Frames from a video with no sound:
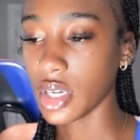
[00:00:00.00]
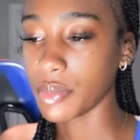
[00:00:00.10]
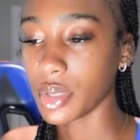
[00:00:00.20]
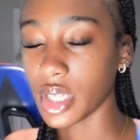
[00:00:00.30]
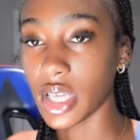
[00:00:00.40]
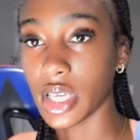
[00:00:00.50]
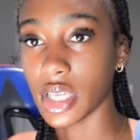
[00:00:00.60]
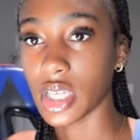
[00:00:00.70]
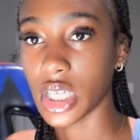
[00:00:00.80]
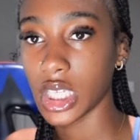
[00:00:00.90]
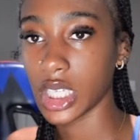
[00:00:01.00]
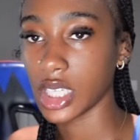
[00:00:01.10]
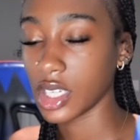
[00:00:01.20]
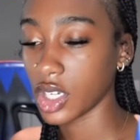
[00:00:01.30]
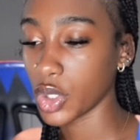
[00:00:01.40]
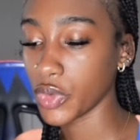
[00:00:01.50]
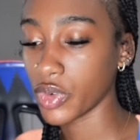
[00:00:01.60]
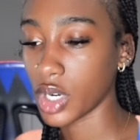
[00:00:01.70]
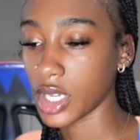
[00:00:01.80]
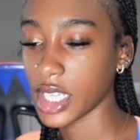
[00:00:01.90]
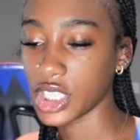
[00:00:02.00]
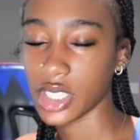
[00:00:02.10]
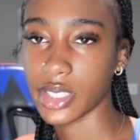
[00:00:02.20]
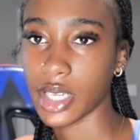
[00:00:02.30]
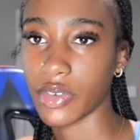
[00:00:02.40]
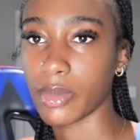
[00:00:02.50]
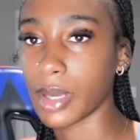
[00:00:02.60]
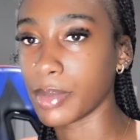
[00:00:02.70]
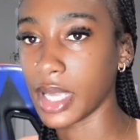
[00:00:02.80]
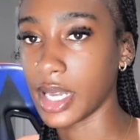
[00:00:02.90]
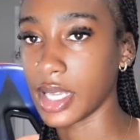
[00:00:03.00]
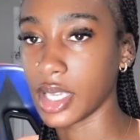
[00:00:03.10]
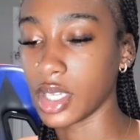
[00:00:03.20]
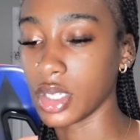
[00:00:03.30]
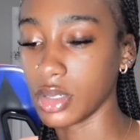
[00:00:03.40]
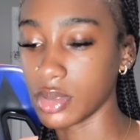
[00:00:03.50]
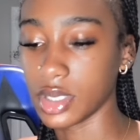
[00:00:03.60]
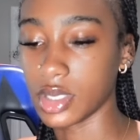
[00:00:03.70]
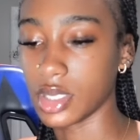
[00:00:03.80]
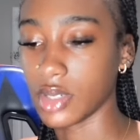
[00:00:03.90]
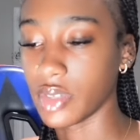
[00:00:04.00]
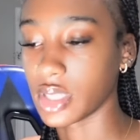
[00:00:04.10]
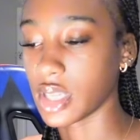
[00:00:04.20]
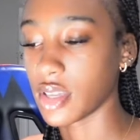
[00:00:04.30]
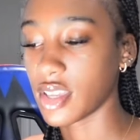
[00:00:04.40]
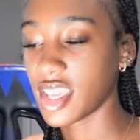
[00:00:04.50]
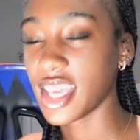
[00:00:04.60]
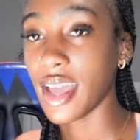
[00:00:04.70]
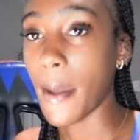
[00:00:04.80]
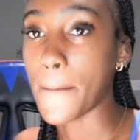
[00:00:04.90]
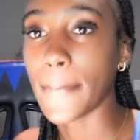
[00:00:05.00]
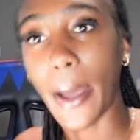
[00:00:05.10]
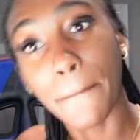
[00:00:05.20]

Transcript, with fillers: but like overall that's just like for my planning and notes and stuff like that my